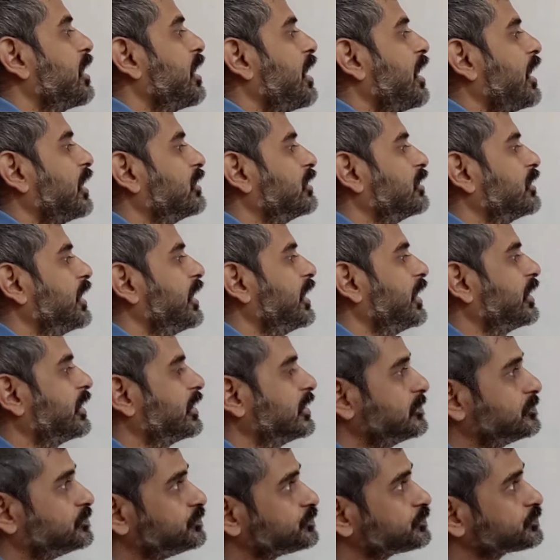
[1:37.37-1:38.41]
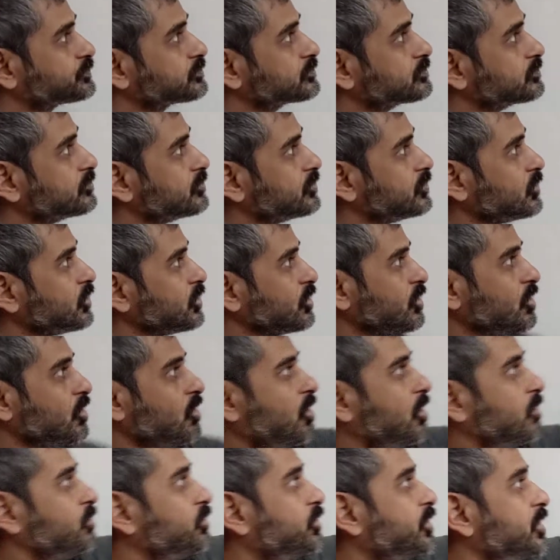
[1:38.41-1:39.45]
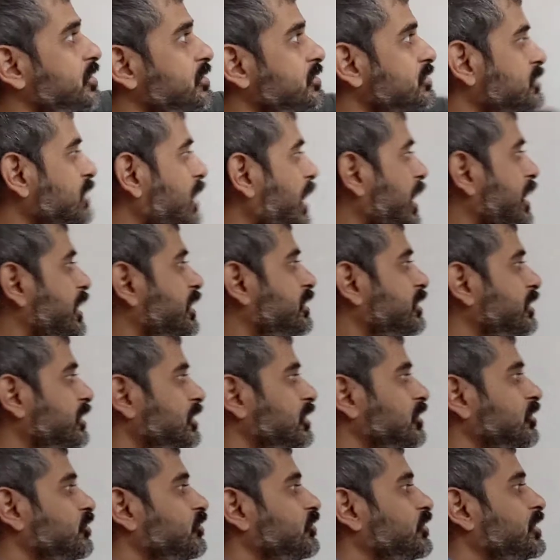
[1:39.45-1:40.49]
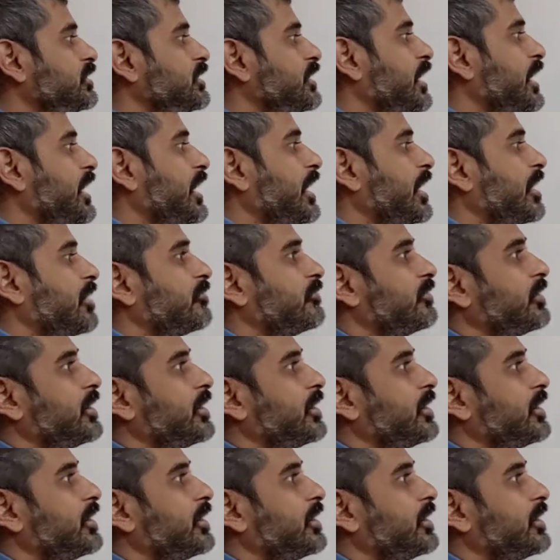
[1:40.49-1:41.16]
and then on this side we have